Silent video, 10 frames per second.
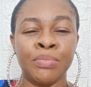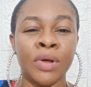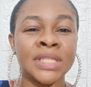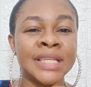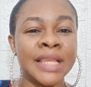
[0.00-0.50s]

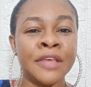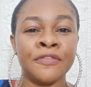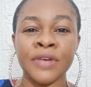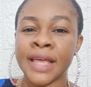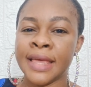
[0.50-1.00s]
plotting
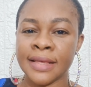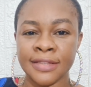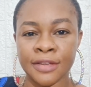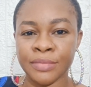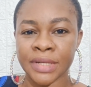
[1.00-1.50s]
evil
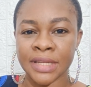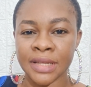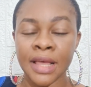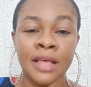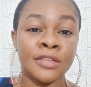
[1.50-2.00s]
against
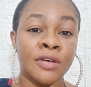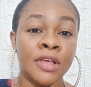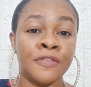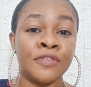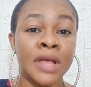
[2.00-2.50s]
somebody. So
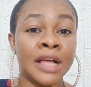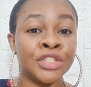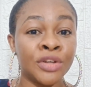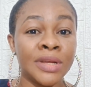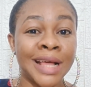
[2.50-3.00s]
if you are
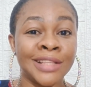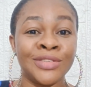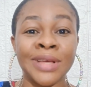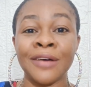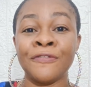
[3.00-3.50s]
sure
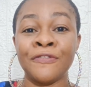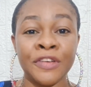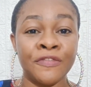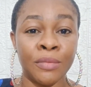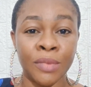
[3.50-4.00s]
that you are
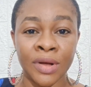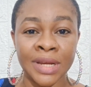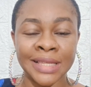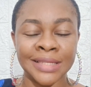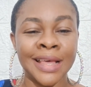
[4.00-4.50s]
free from all
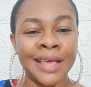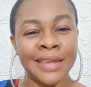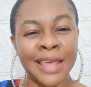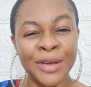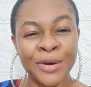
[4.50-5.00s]
this,
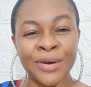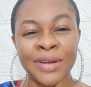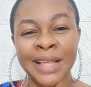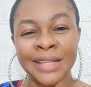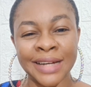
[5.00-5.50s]
then go
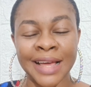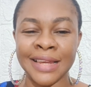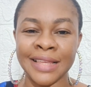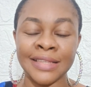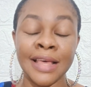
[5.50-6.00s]
on and try
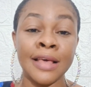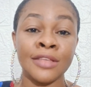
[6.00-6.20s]
this.